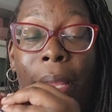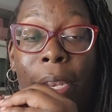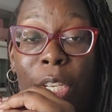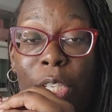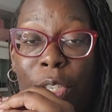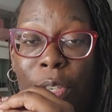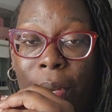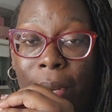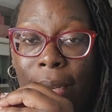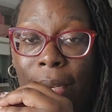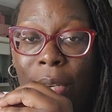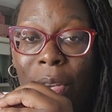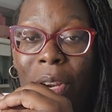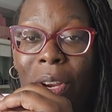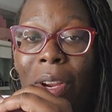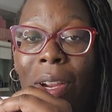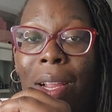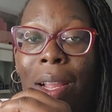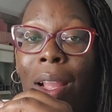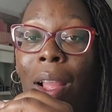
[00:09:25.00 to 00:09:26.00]
penetrate
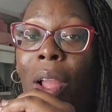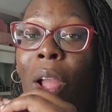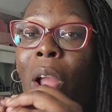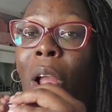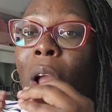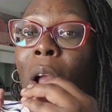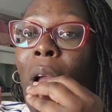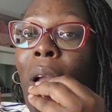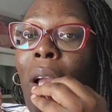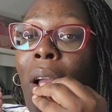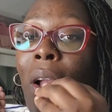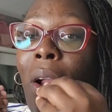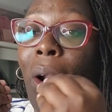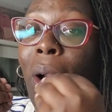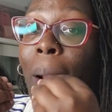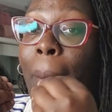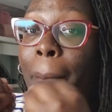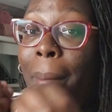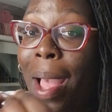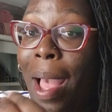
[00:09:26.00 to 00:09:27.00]

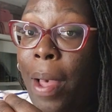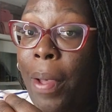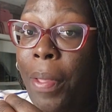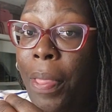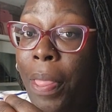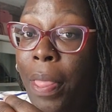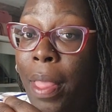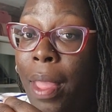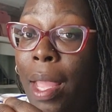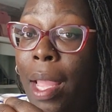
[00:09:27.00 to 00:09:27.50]
her mouth